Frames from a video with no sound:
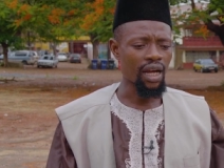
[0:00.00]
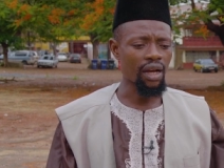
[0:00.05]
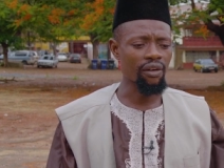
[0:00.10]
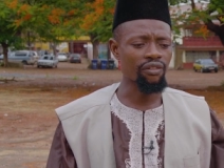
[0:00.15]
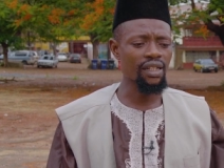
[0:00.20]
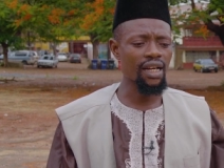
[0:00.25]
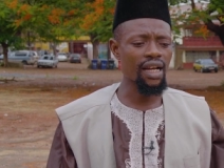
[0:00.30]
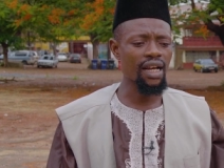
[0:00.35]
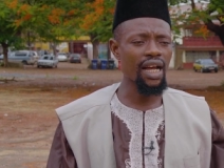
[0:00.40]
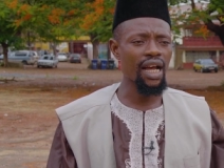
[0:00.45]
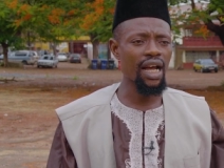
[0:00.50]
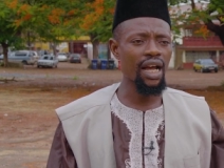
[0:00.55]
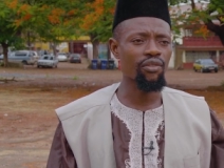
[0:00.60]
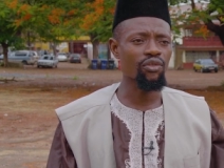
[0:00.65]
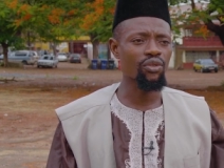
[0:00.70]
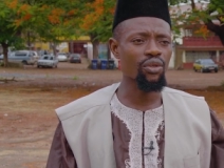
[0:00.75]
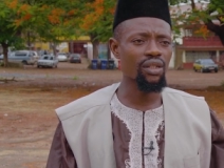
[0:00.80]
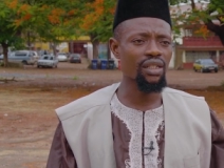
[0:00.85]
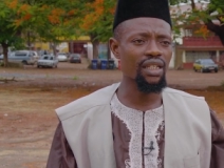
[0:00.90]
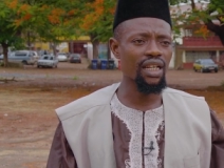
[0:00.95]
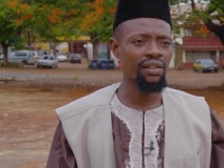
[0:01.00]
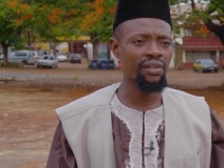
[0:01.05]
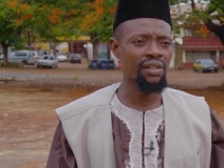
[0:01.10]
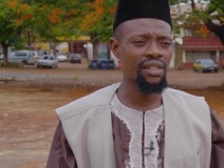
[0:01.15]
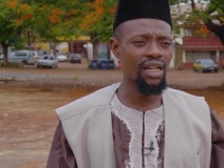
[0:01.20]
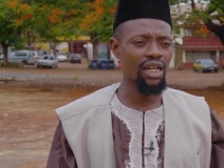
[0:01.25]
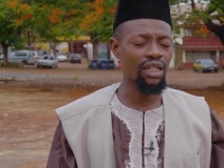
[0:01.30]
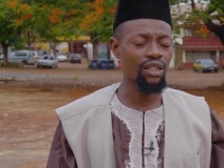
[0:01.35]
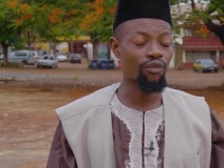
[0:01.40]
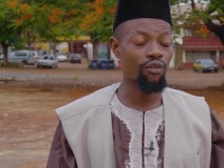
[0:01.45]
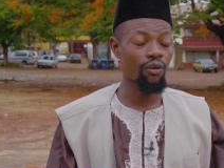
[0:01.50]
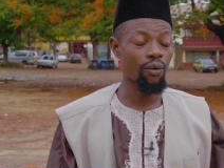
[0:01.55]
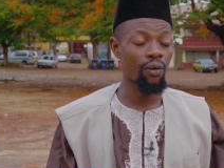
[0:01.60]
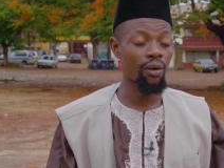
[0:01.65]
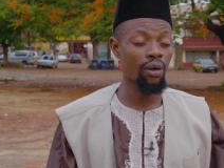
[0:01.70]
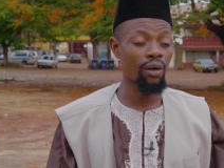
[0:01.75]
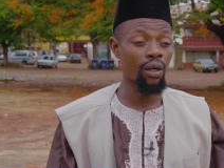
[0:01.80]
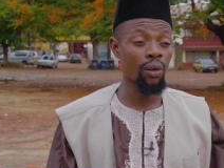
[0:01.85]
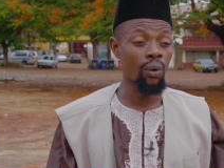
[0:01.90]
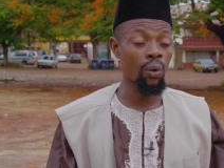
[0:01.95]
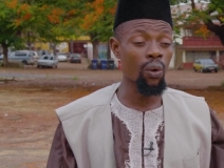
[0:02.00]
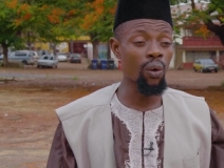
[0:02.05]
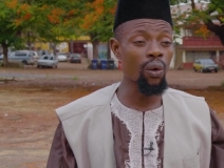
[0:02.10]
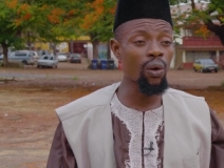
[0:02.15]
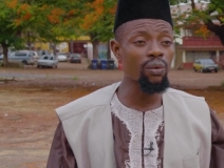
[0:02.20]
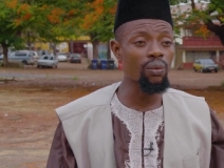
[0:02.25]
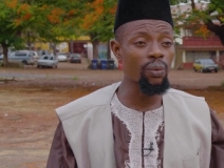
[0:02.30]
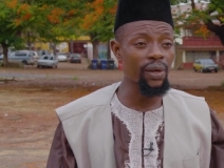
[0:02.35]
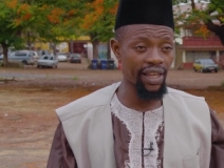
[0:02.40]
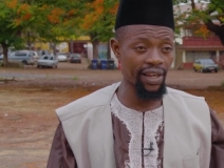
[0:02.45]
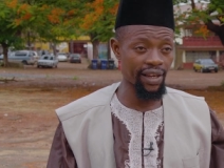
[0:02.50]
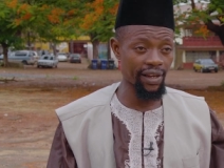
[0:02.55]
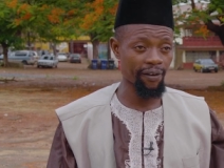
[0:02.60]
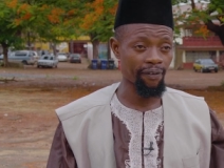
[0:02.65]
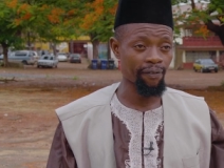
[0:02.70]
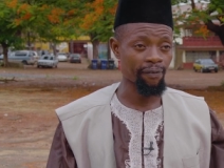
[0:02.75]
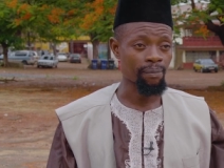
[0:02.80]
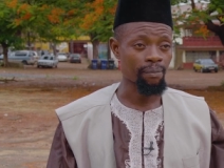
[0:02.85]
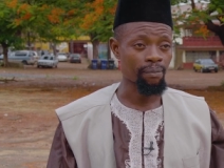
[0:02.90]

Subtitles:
After I have done that research for a whole week,